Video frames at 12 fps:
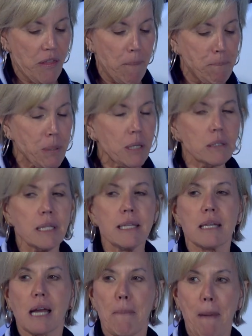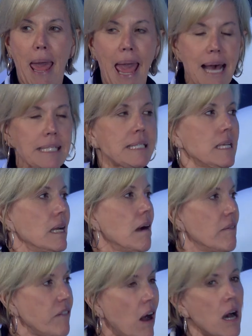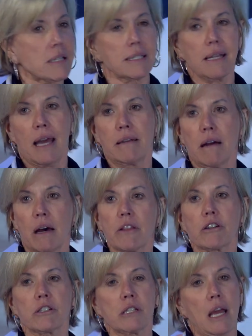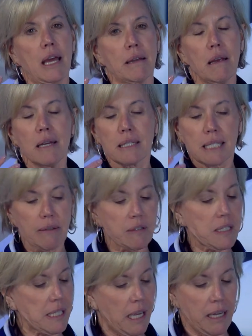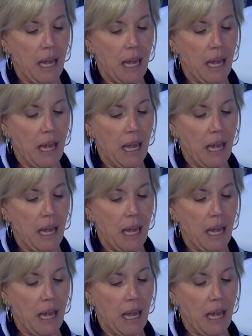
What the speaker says: building the capacity of us and others and civil society,